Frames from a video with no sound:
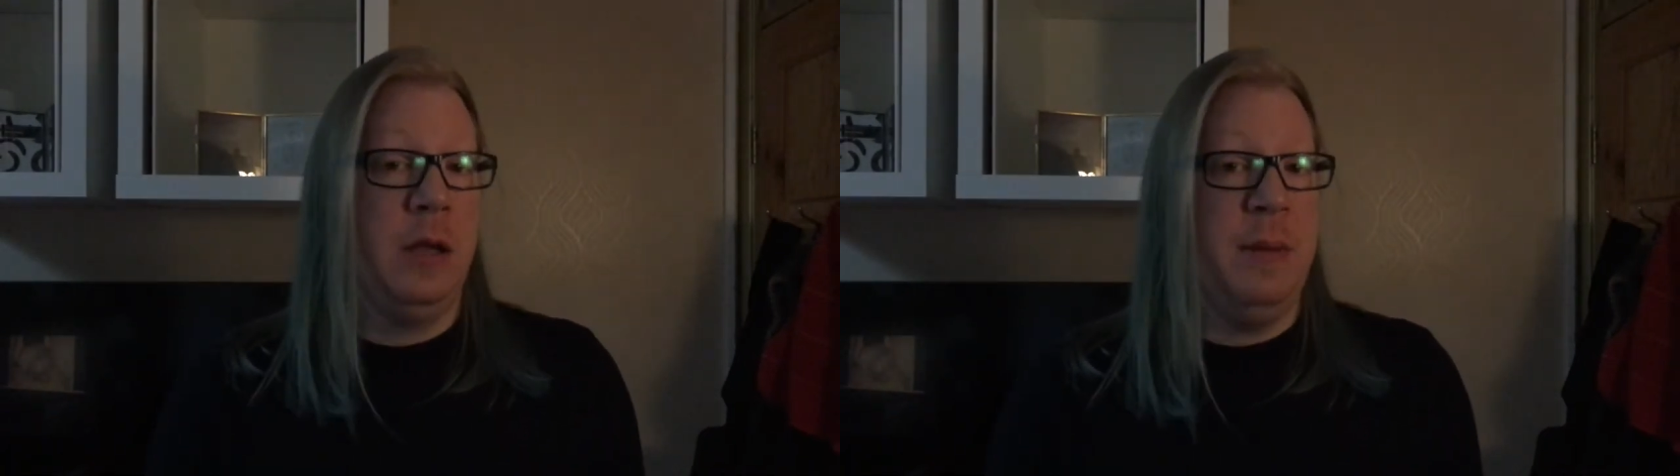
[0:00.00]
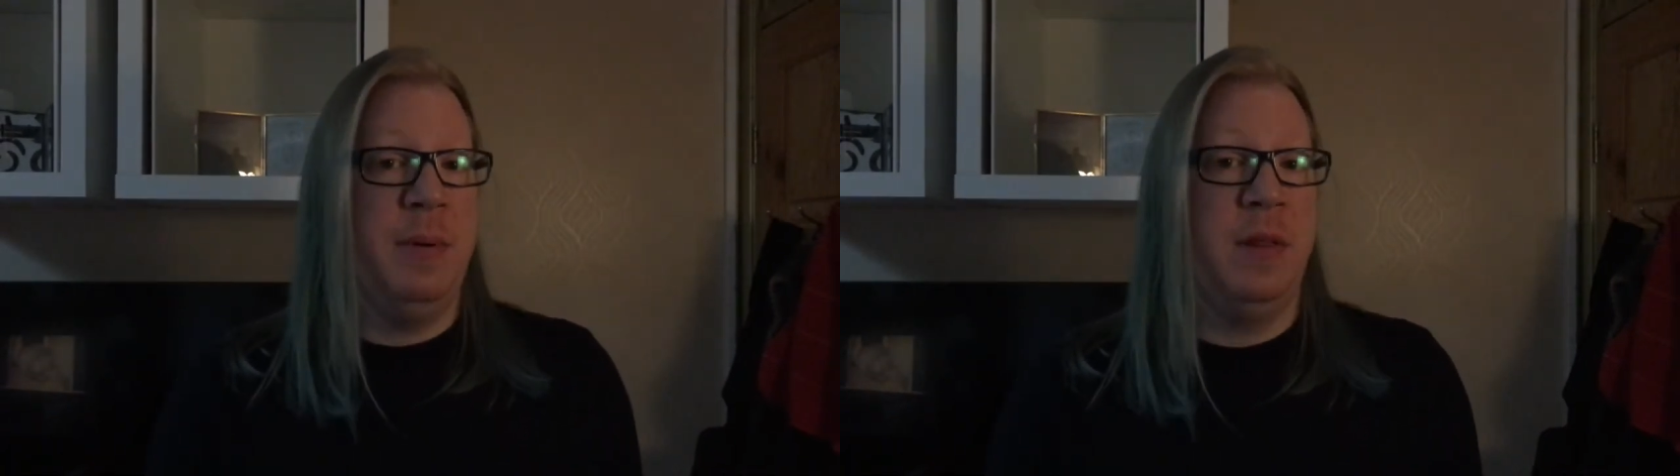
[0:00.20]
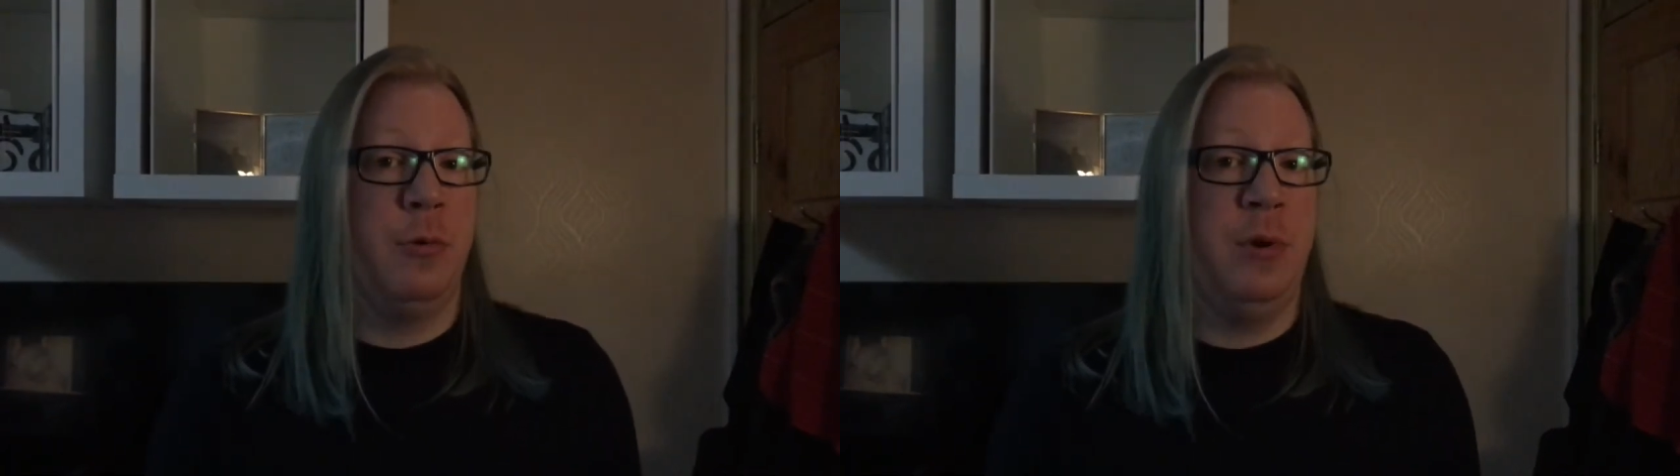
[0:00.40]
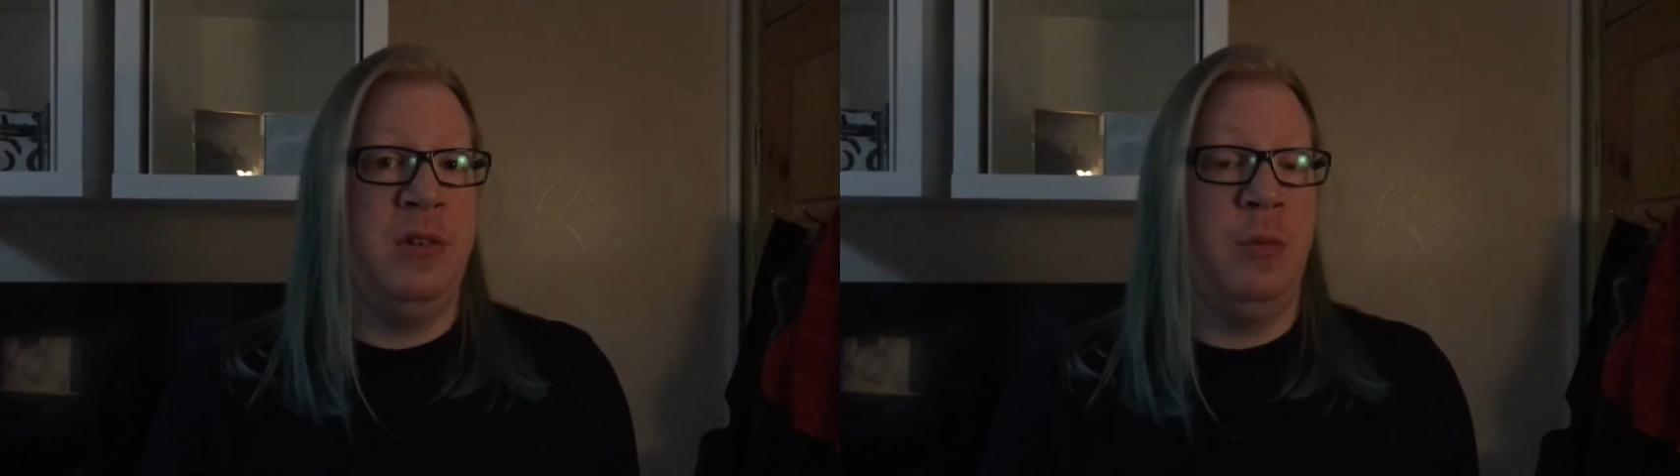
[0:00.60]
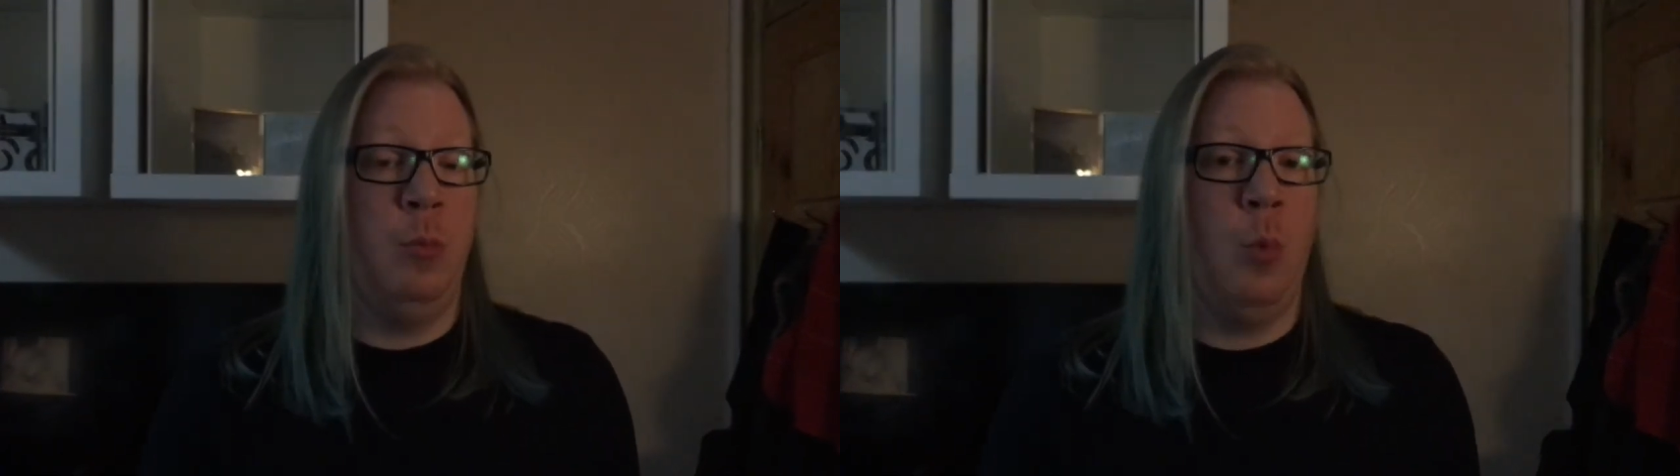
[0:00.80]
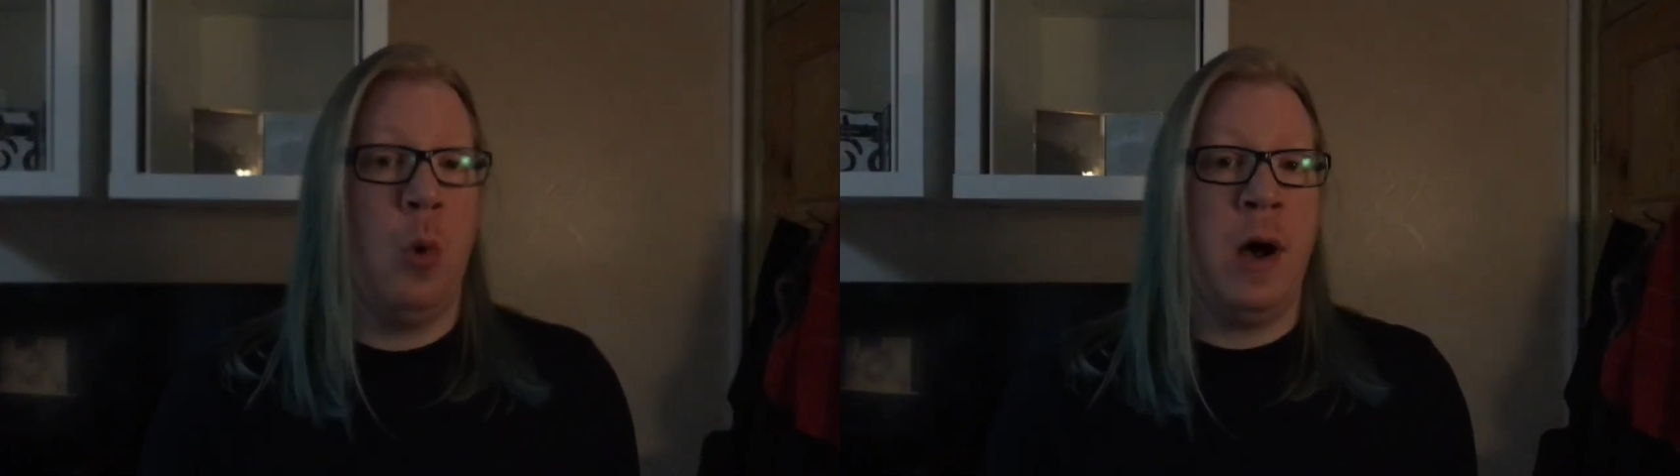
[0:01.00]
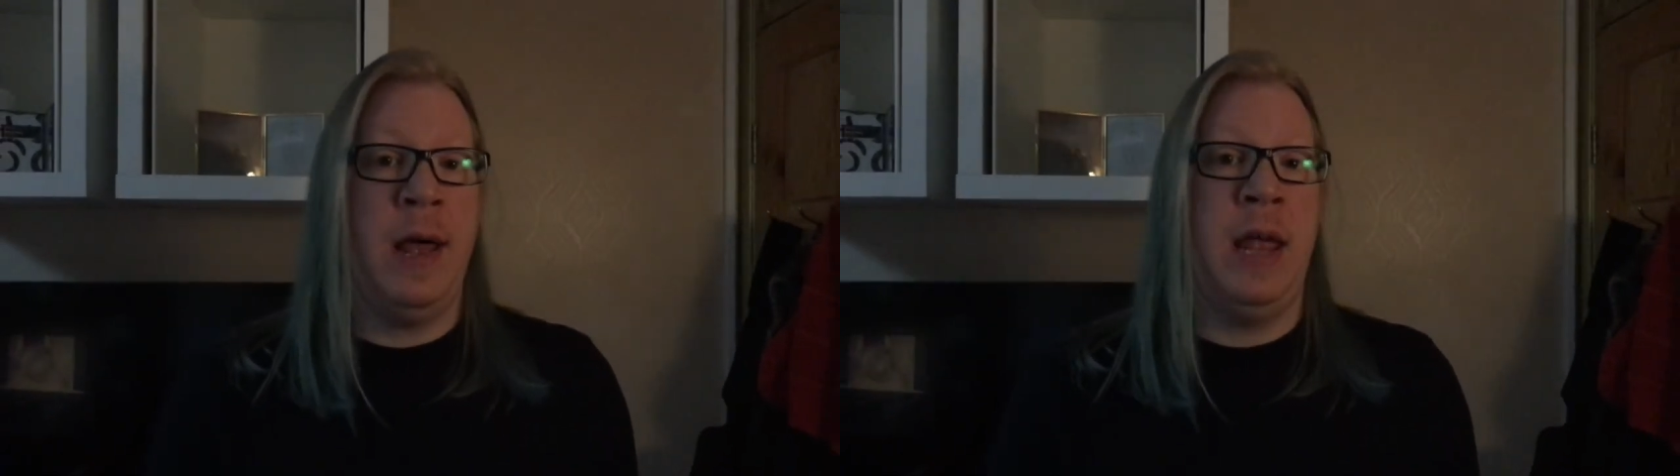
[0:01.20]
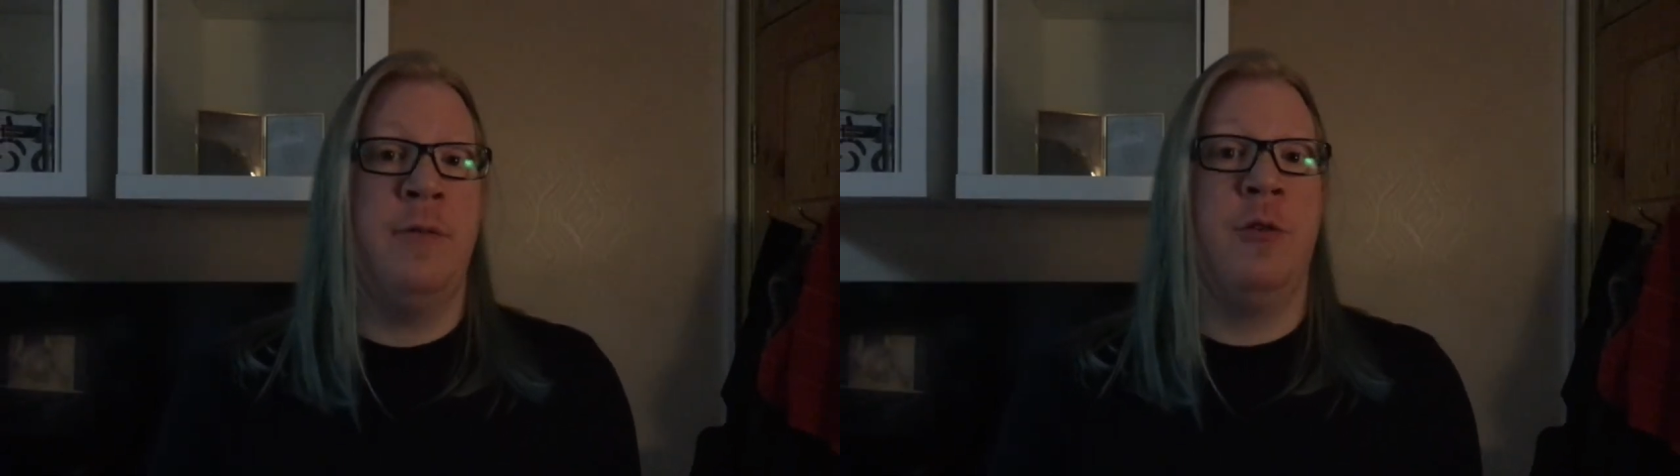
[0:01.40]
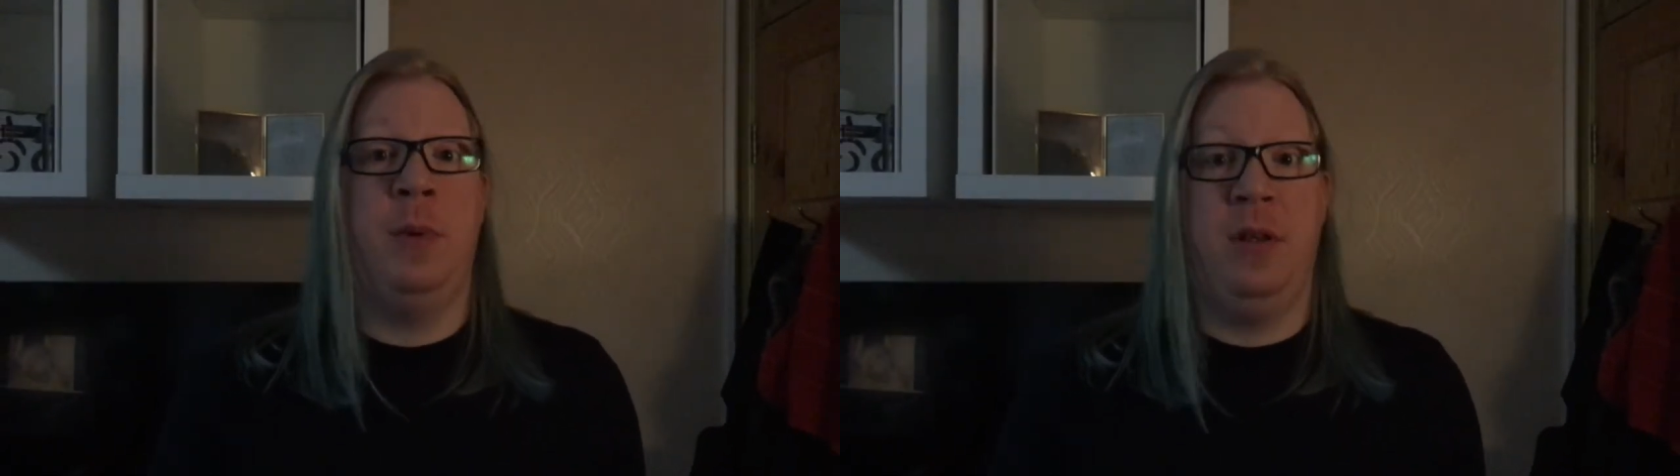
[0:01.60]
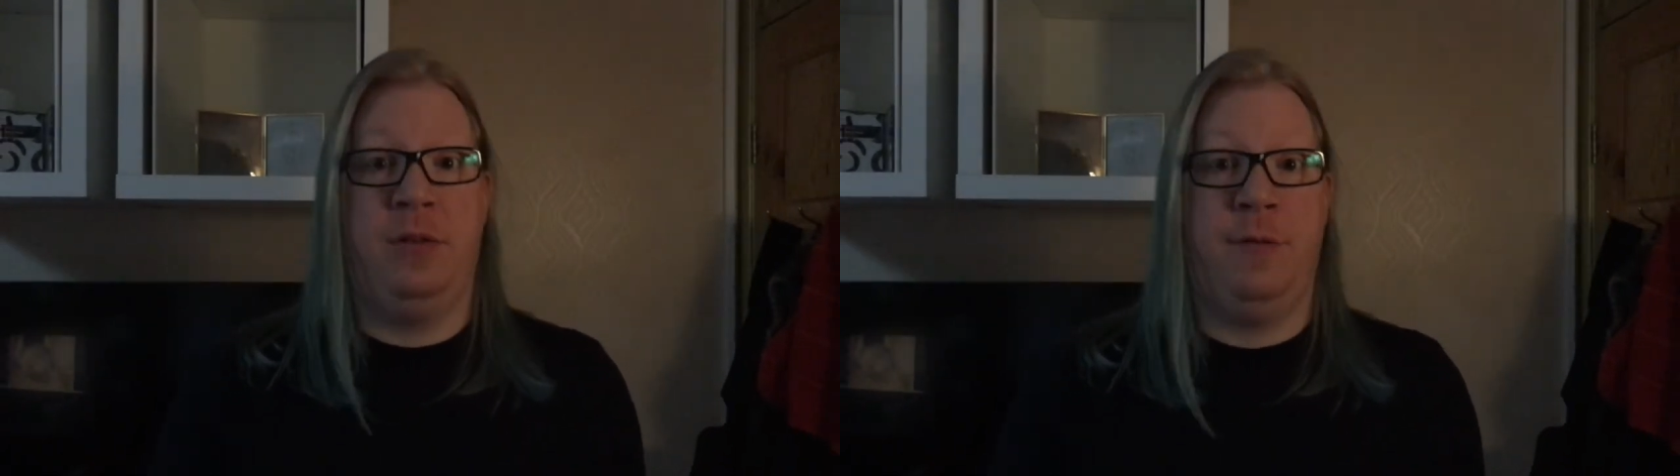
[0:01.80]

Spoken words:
keeping the reason why from his